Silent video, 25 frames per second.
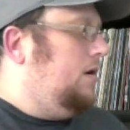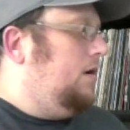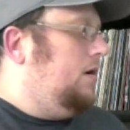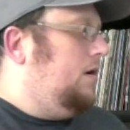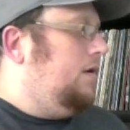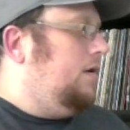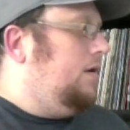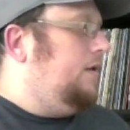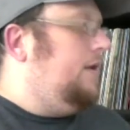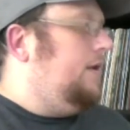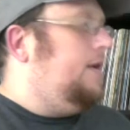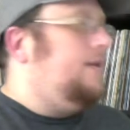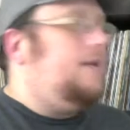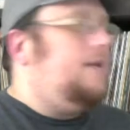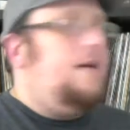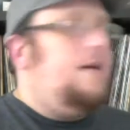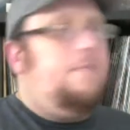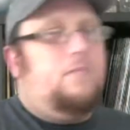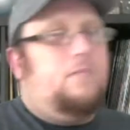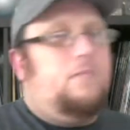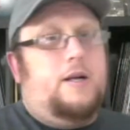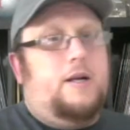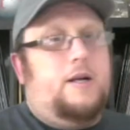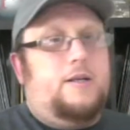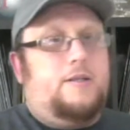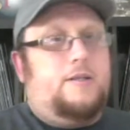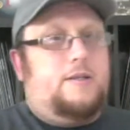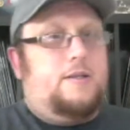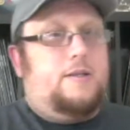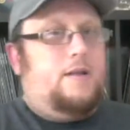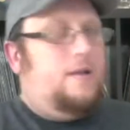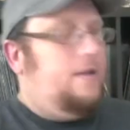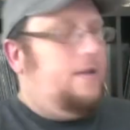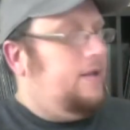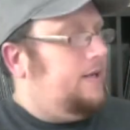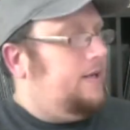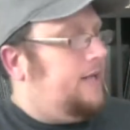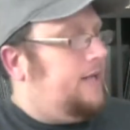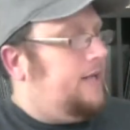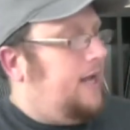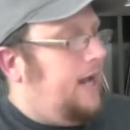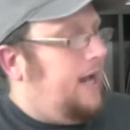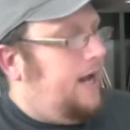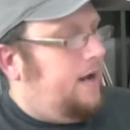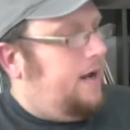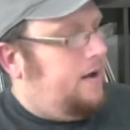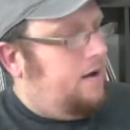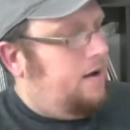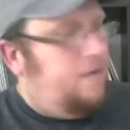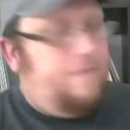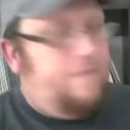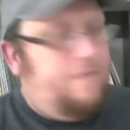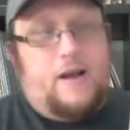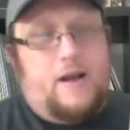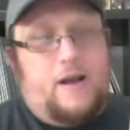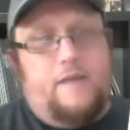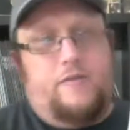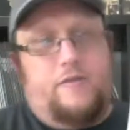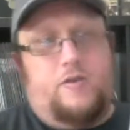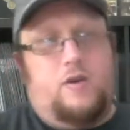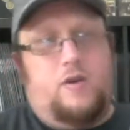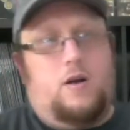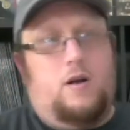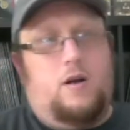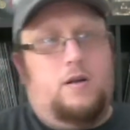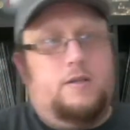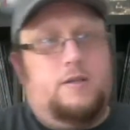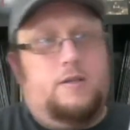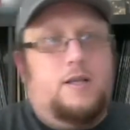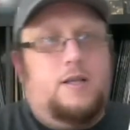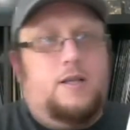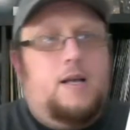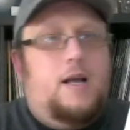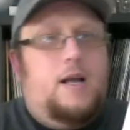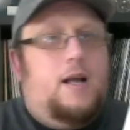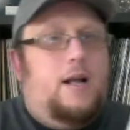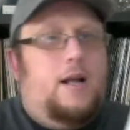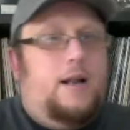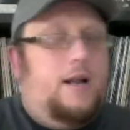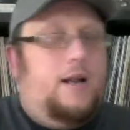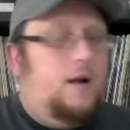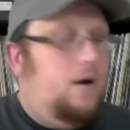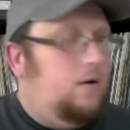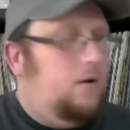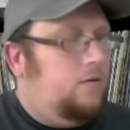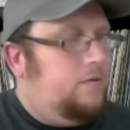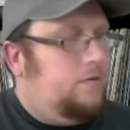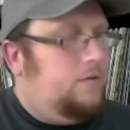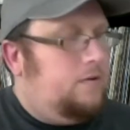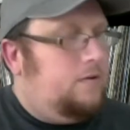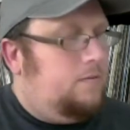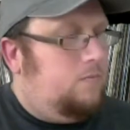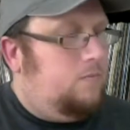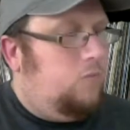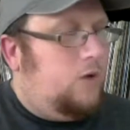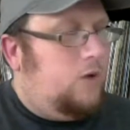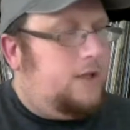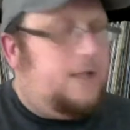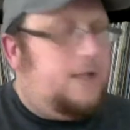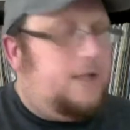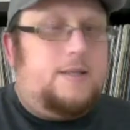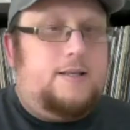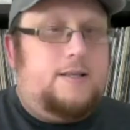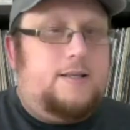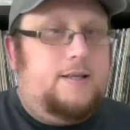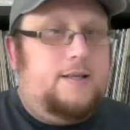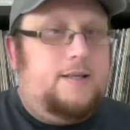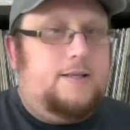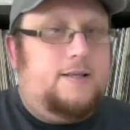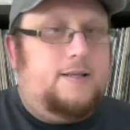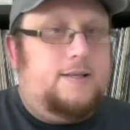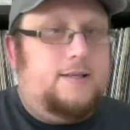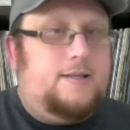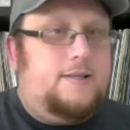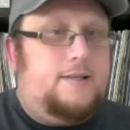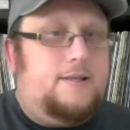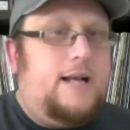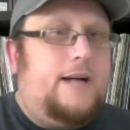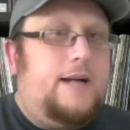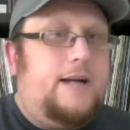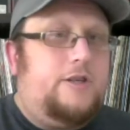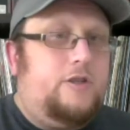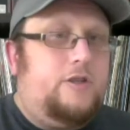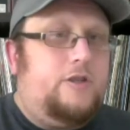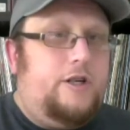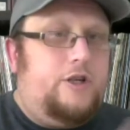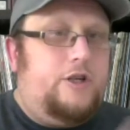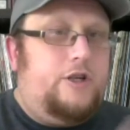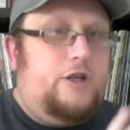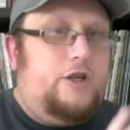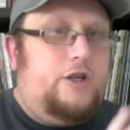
The Decemberist, the Tain, five songs. Now, what this is actually two